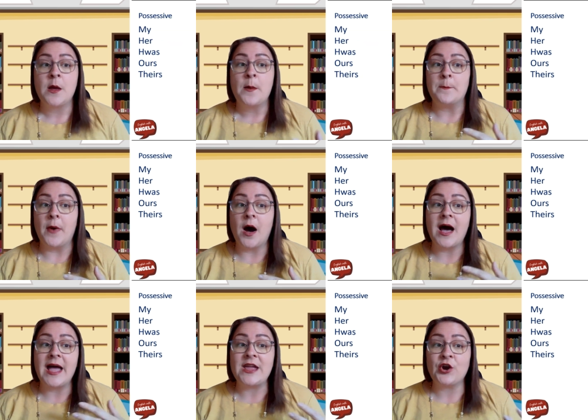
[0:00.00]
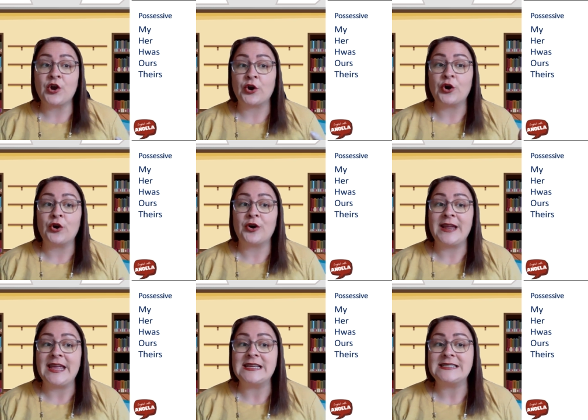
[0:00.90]
My, her,
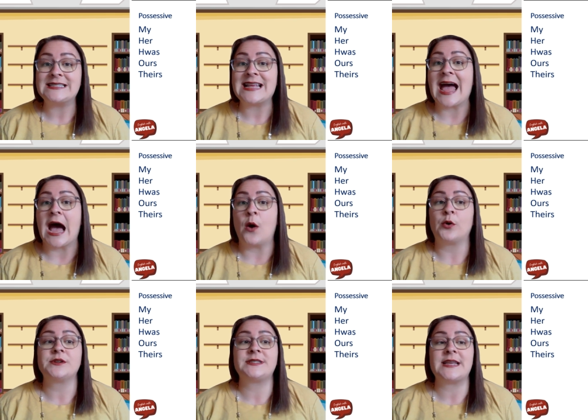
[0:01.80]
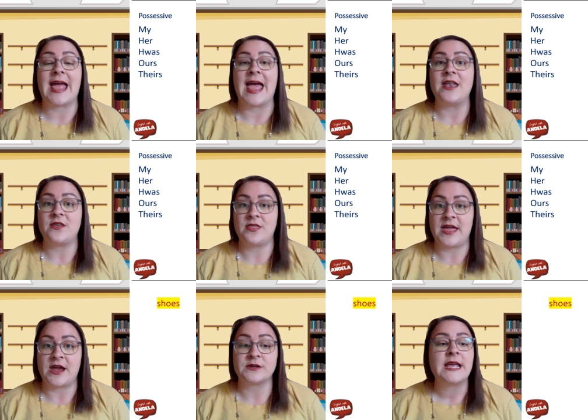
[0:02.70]
his, ours, and
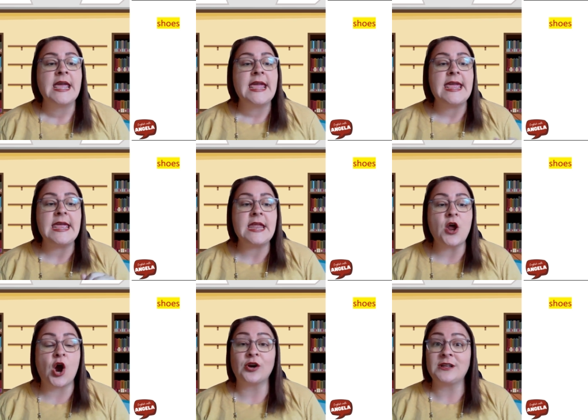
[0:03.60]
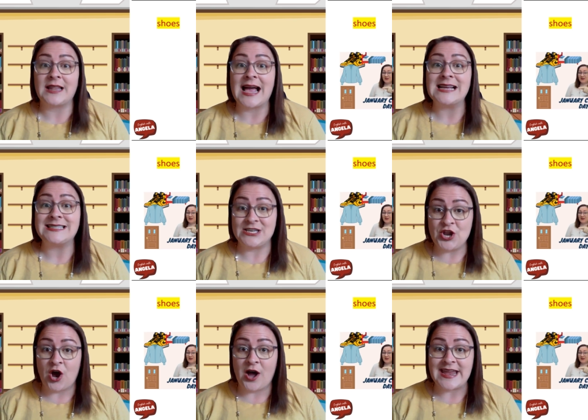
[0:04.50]
theirs. In our class
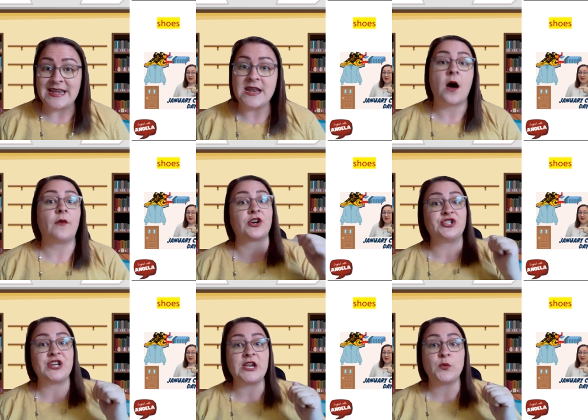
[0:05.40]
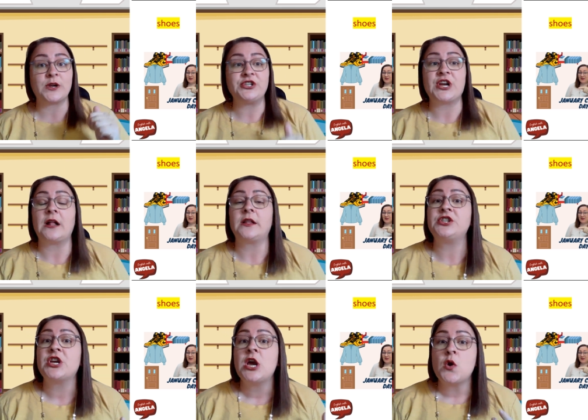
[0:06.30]
9 of our January
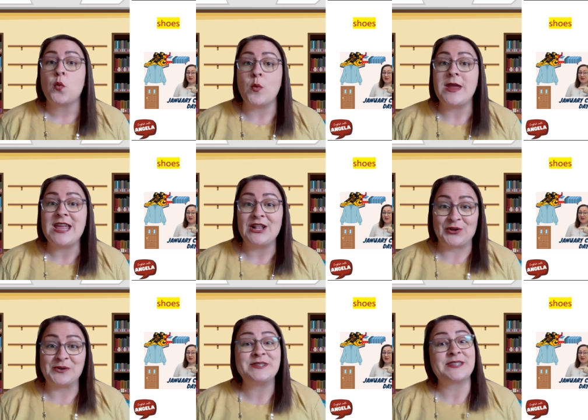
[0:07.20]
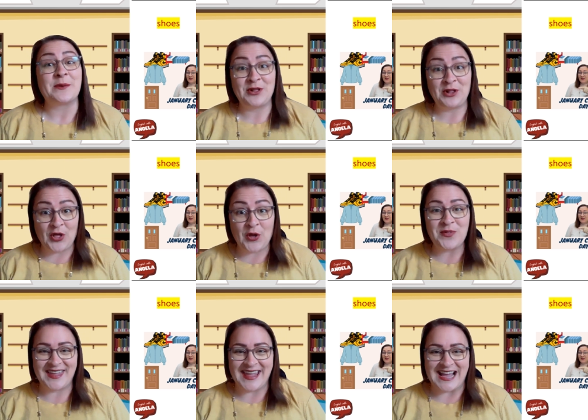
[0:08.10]
challenge, we learned some
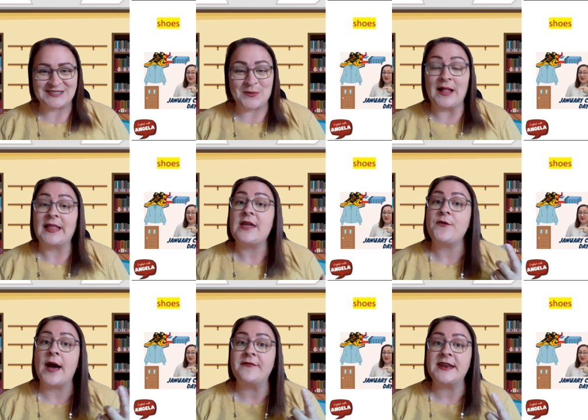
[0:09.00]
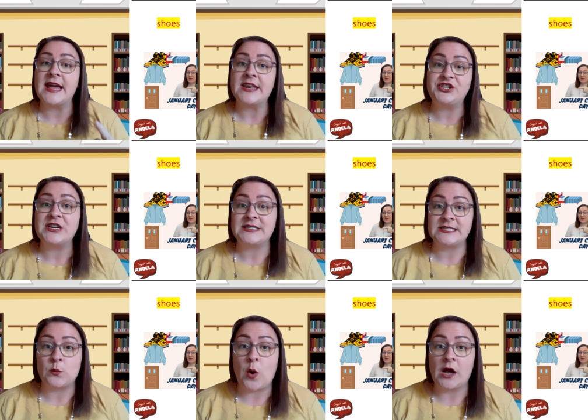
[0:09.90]
clothing as well. If you haven't had a chance
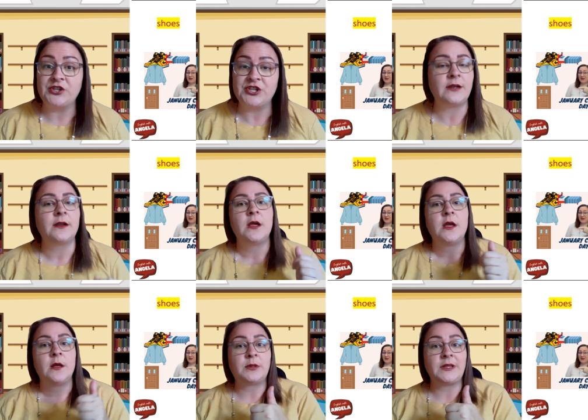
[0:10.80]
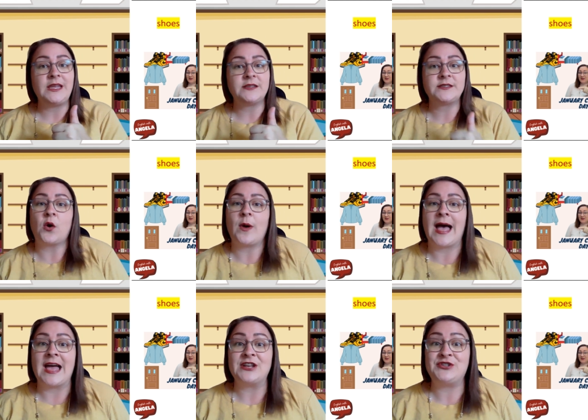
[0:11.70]
to watch it, please go
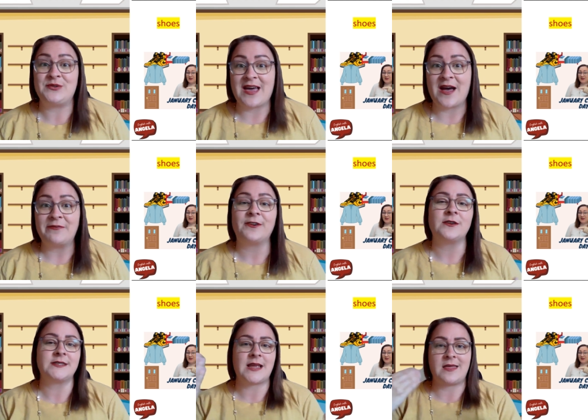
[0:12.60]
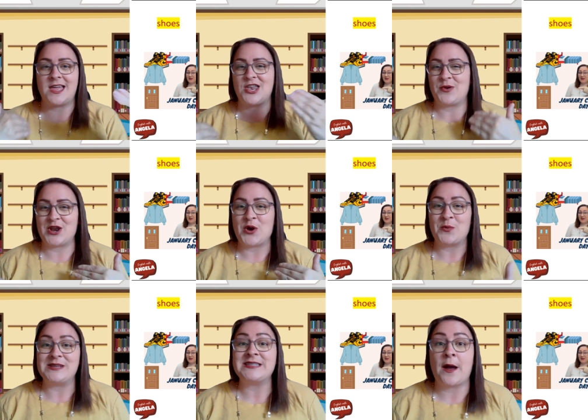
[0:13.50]
ahead, do that first, and then you can
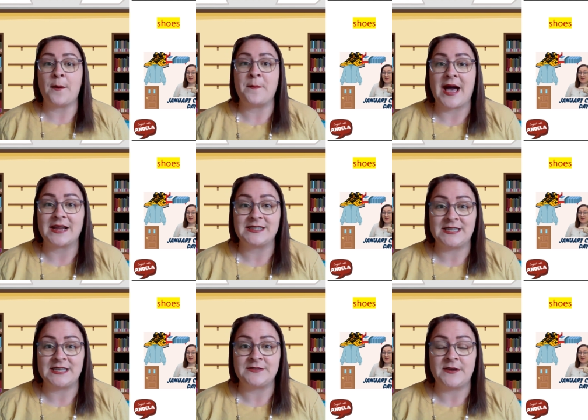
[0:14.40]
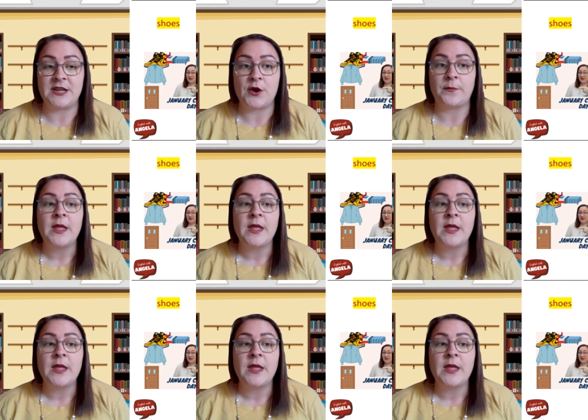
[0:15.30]
always come back to this video.